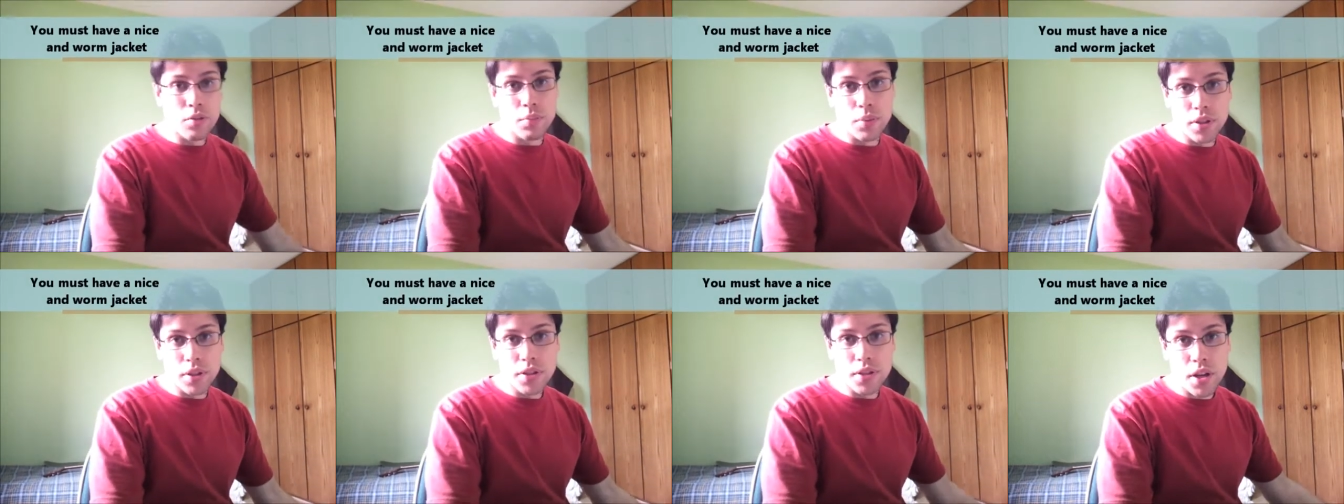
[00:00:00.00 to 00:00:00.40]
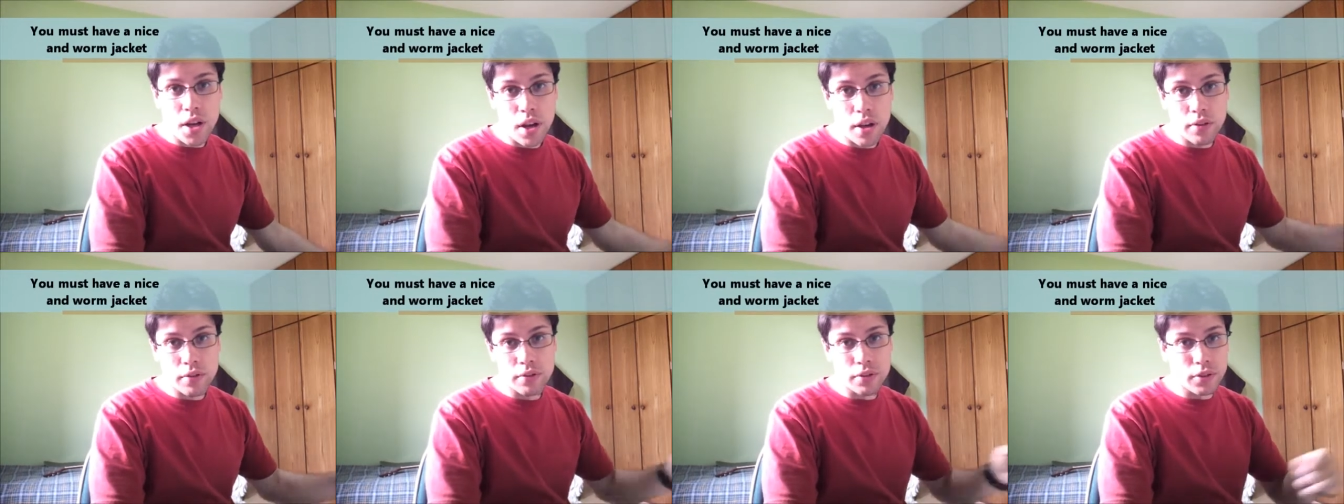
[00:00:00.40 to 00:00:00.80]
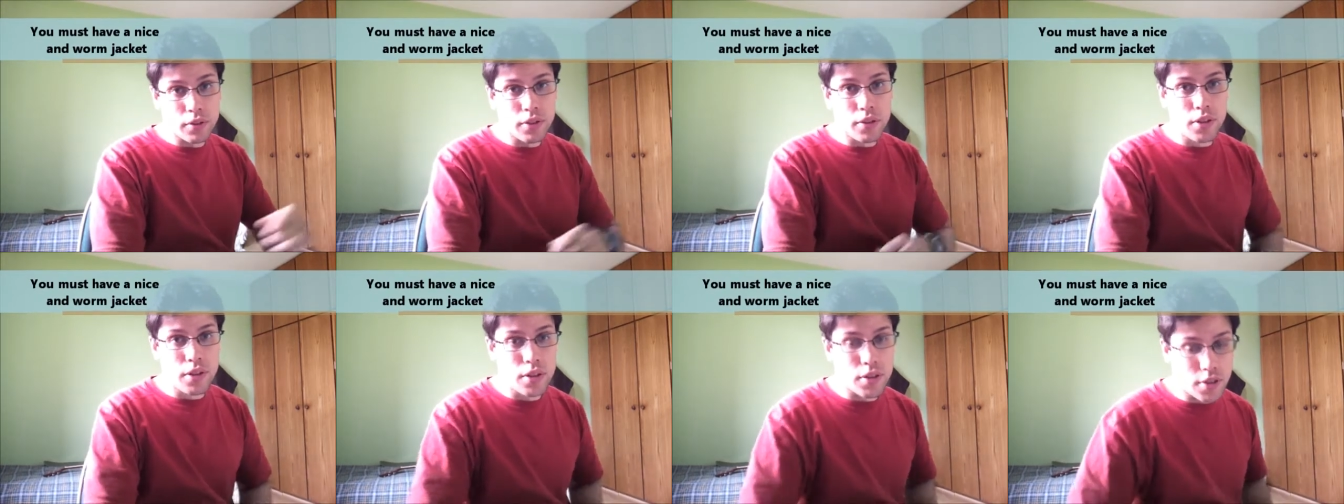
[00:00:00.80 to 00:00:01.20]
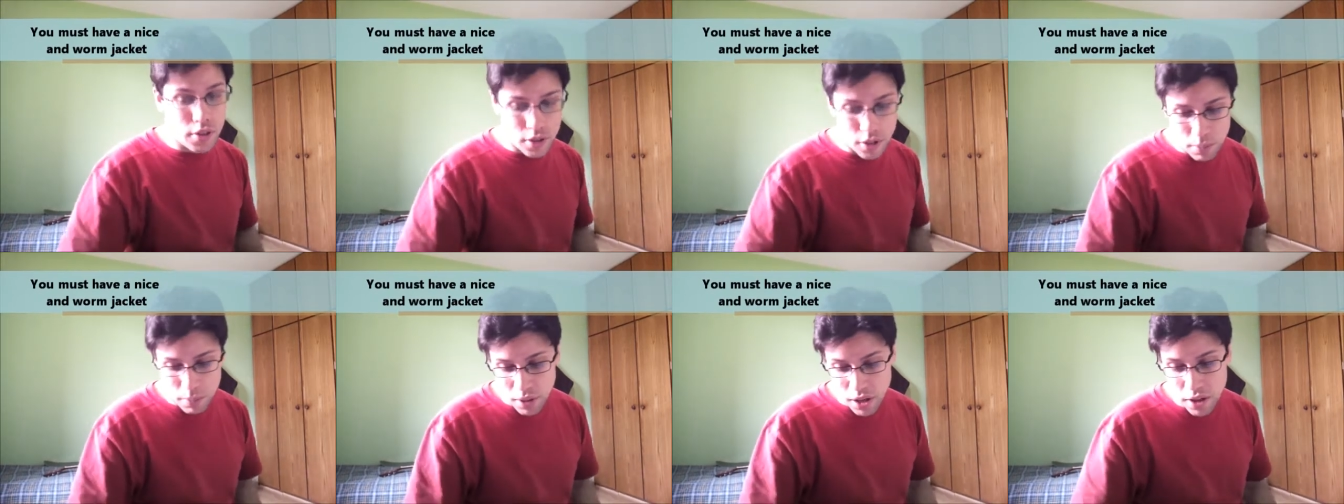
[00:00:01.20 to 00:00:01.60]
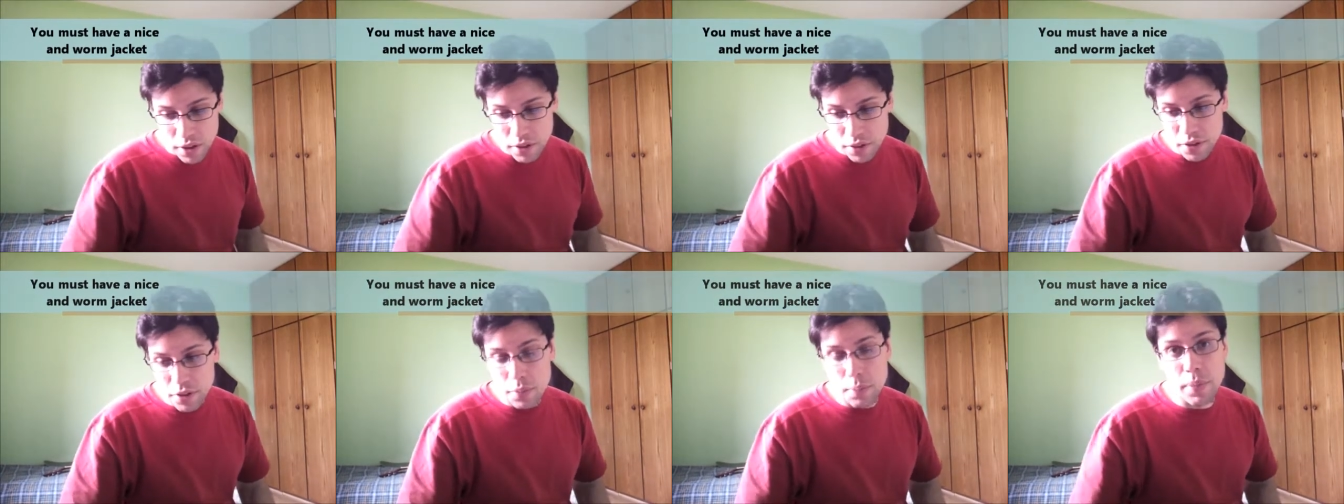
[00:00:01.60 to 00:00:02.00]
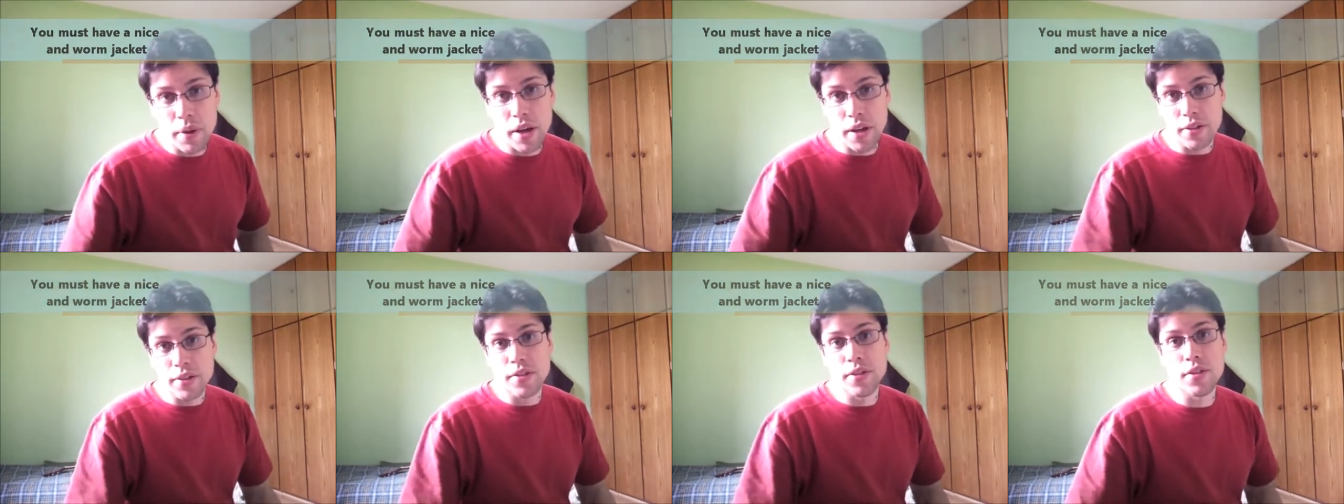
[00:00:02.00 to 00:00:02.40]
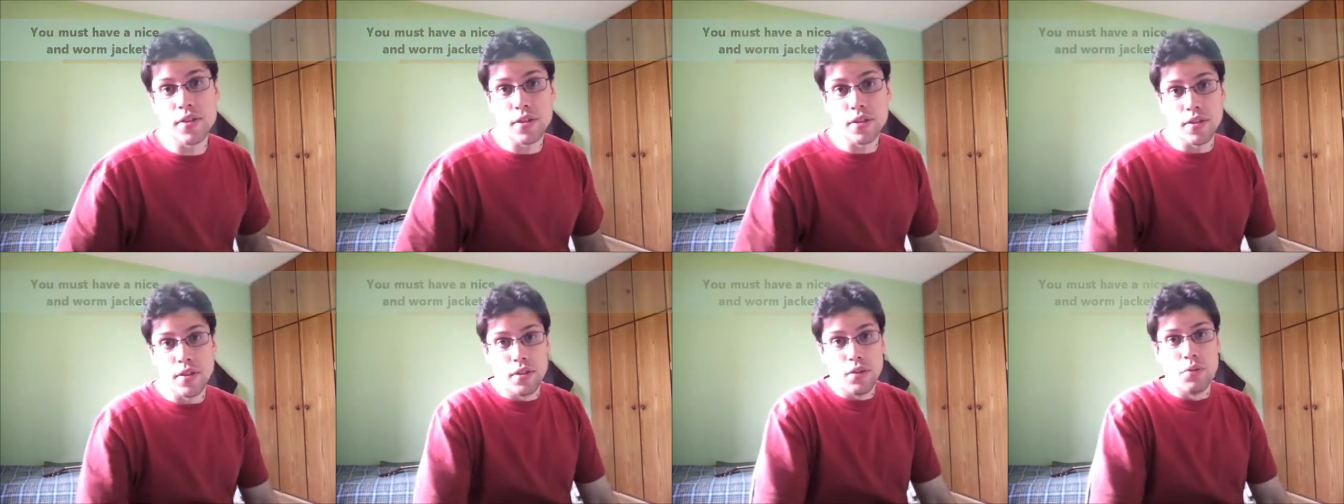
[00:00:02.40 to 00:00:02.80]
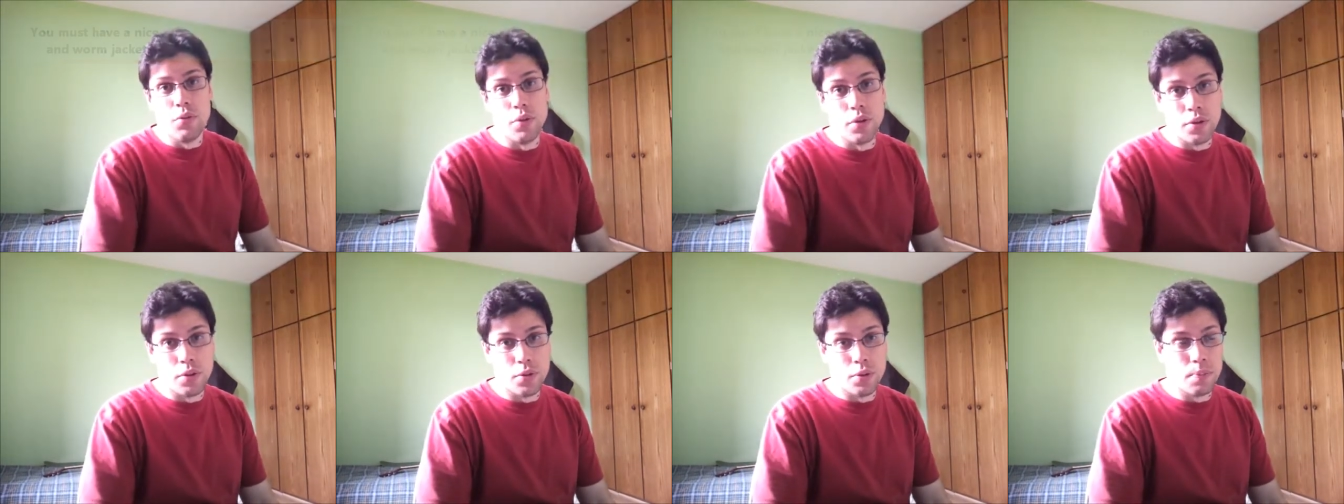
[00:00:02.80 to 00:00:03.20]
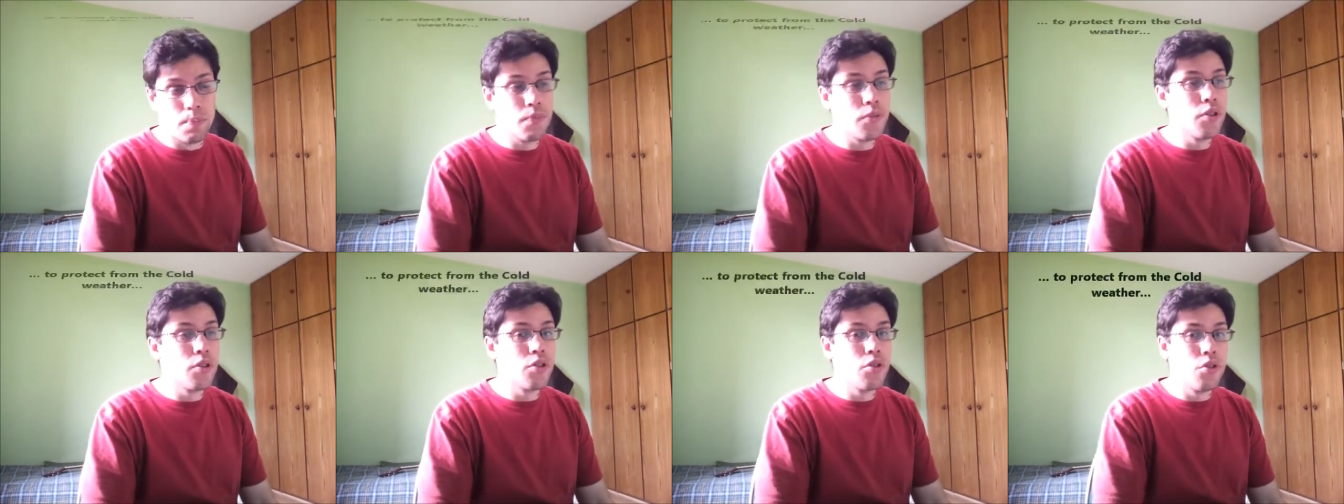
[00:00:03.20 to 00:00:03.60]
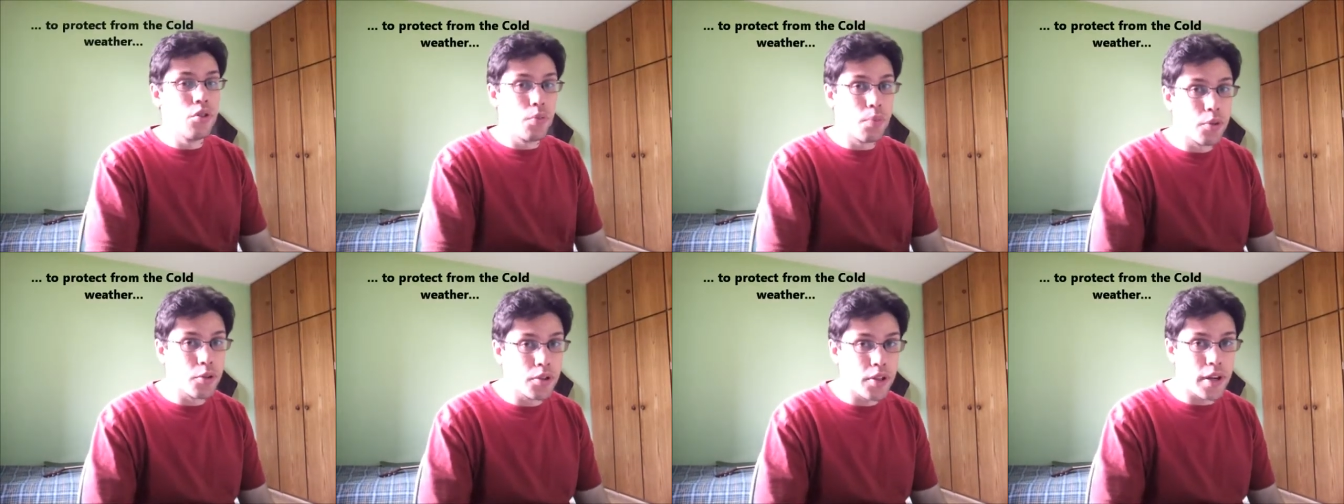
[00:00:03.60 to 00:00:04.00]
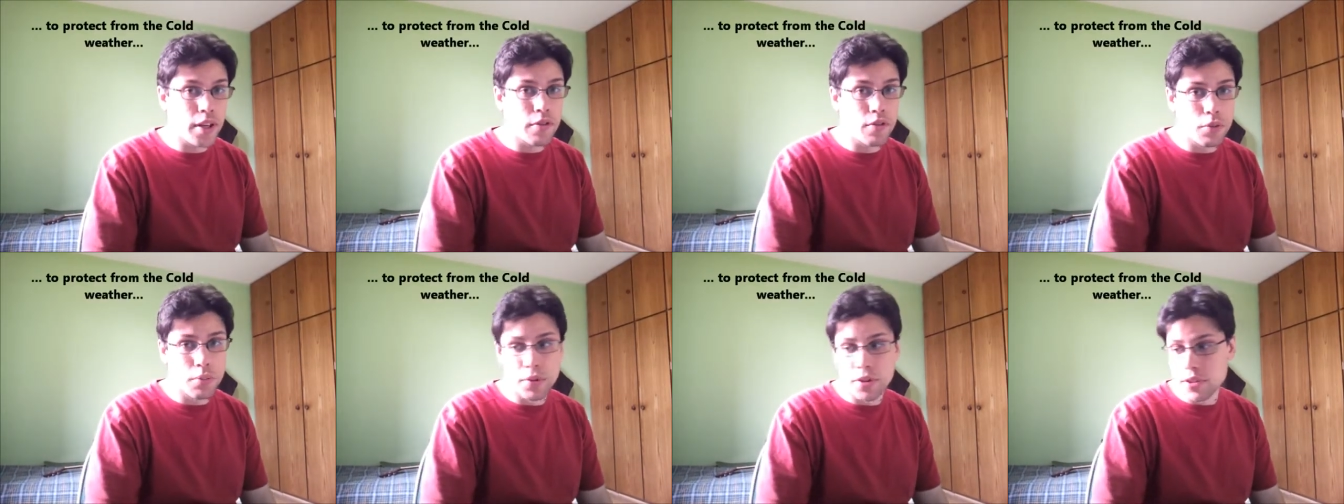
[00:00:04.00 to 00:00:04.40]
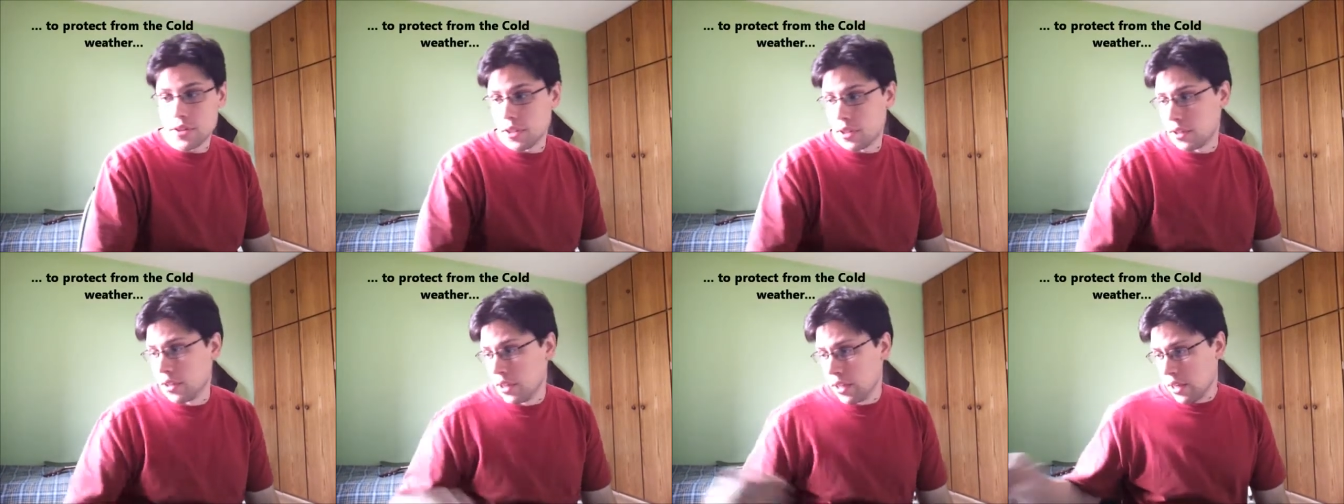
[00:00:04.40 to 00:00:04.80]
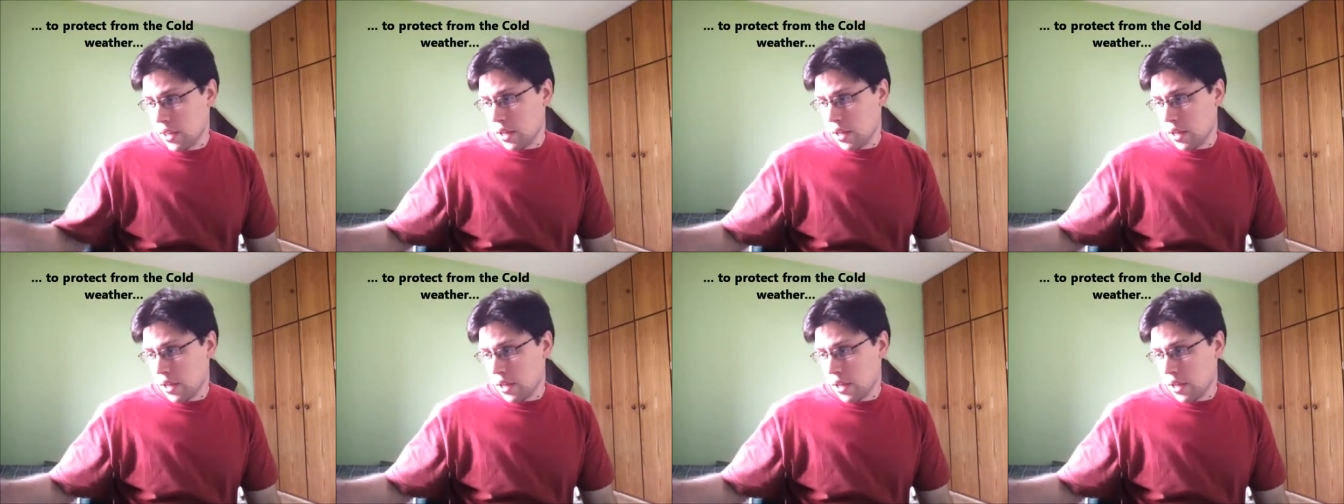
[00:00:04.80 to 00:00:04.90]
you must have some underpants with you to protect from the sun.